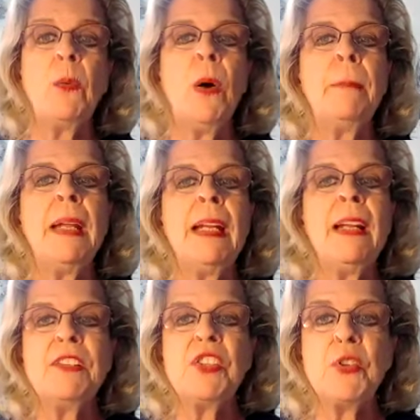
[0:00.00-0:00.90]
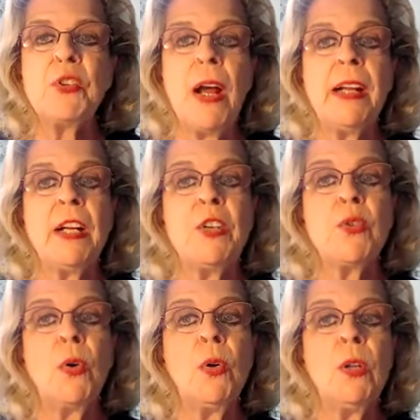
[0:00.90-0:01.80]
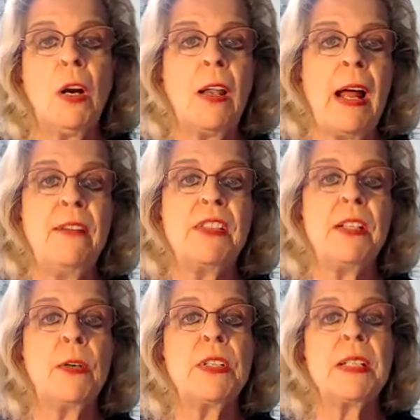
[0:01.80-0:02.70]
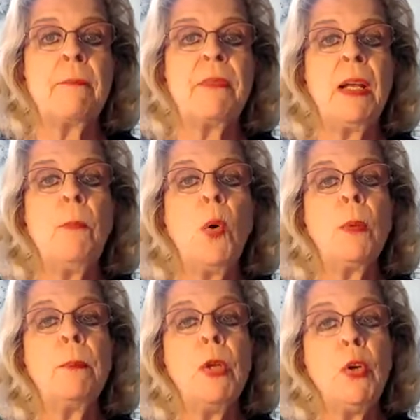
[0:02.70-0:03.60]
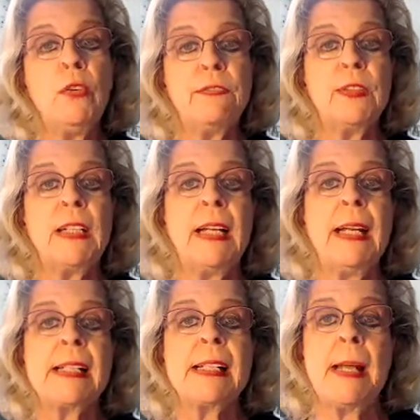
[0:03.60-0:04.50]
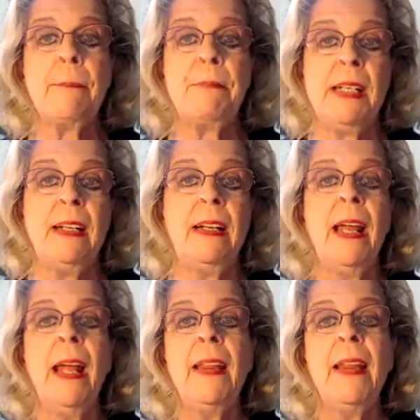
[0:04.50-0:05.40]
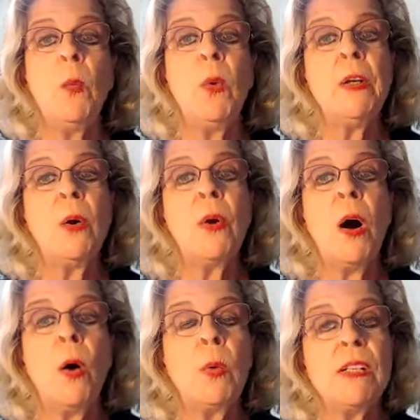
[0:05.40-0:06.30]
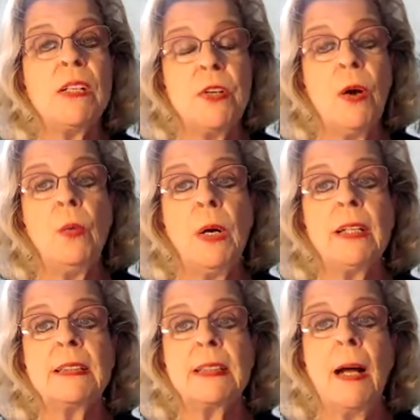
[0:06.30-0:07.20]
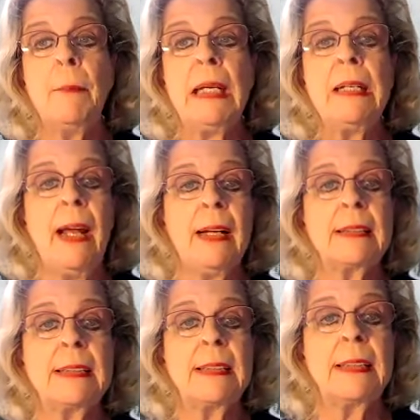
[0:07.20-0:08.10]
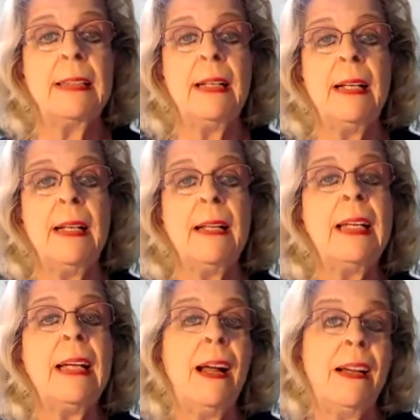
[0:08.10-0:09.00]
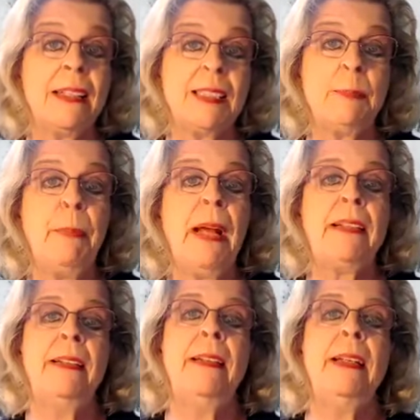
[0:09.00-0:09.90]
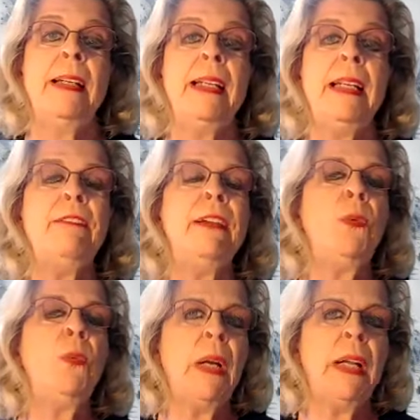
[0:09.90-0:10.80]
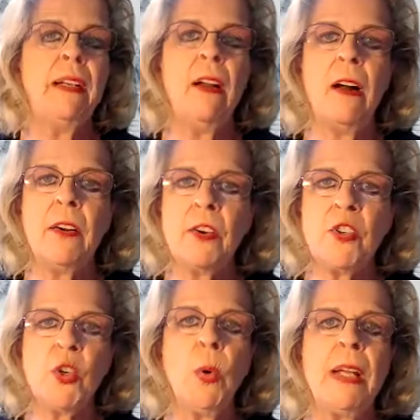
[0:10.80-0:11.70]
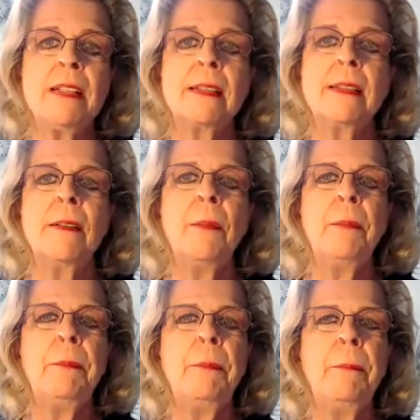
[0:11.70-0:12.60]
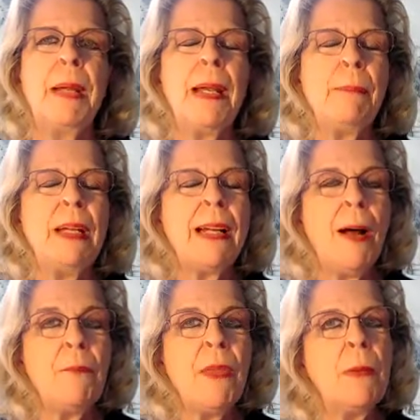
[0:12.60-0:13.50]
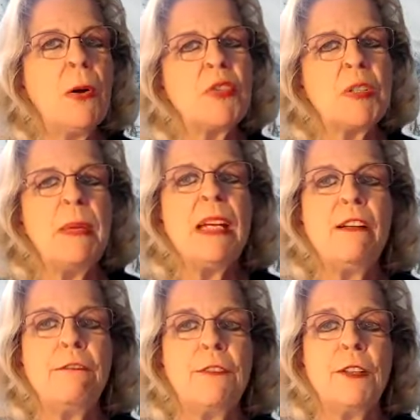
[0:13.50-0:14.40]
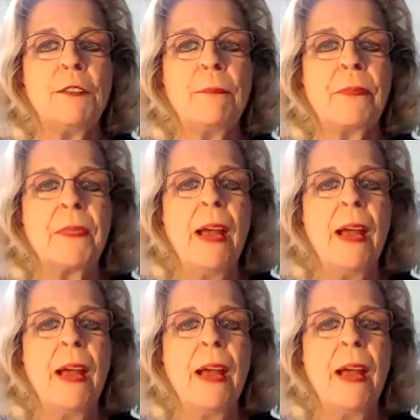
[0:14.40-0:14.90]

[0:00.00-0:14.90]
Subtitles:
And while many of us try to control our lives, there is something more beautiful in accepting that we don't always know what is coming next. The unexpected, even when not our choice, can become the most meaningful.